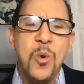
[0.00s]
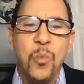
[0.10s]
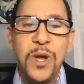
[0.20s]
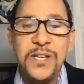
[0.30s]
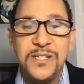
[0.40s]

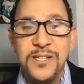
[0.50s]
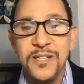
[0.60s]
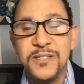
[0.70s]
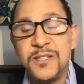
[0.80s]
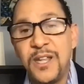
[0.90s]
"What to
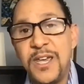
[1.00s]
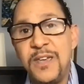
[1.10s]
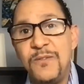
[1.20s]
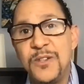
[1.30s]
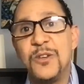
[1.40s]
the
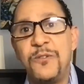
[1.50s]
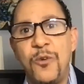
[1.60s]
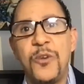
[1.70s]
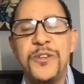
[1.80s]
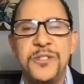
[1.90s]
Slave is the
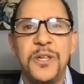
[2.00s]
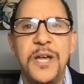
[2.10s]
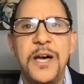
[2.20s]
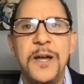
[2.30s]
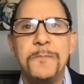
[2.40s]
4th of
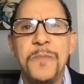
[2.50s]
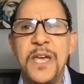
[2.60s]
July."